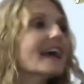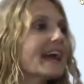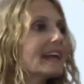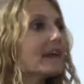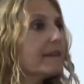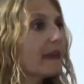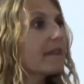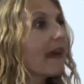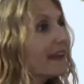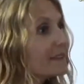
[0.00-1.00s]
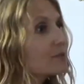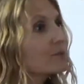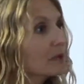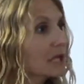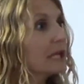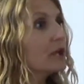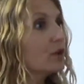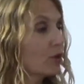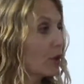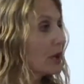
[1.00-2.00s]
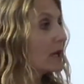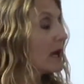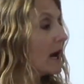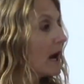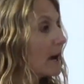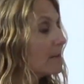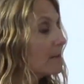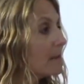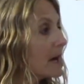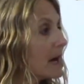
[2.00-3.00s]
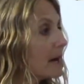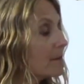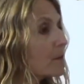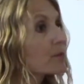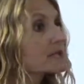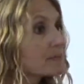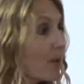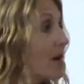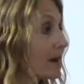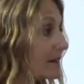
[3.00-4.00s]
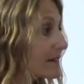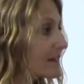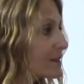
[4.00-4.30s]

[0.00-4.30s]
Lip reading: And I think that's a really good response